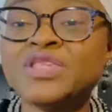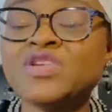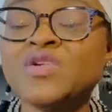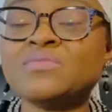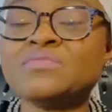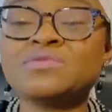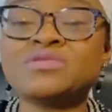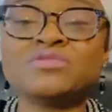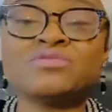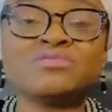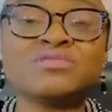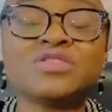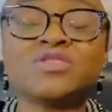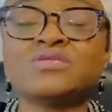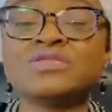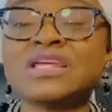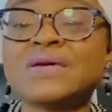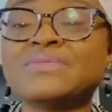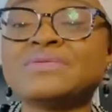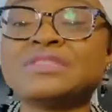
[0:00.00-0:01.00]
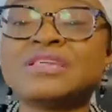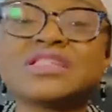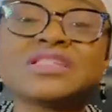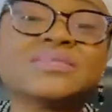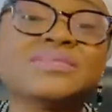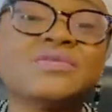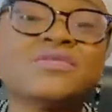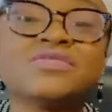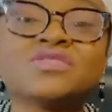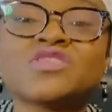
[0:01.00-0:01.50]
Some took them
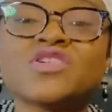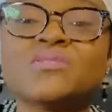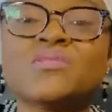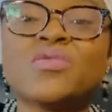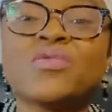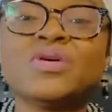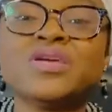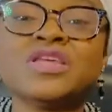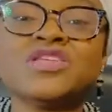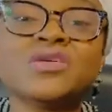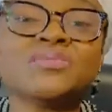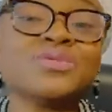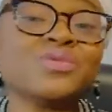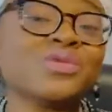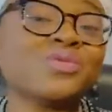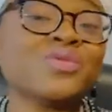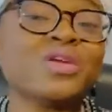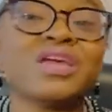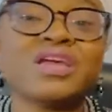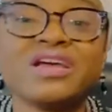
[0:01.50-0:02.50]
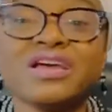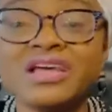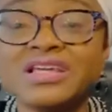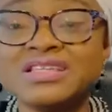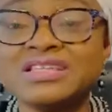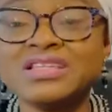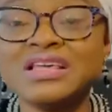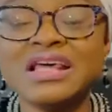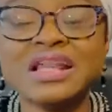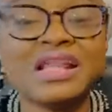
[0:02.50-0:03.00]
6 months, some 1 year, some 2
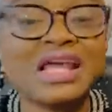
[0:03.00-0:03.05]
years.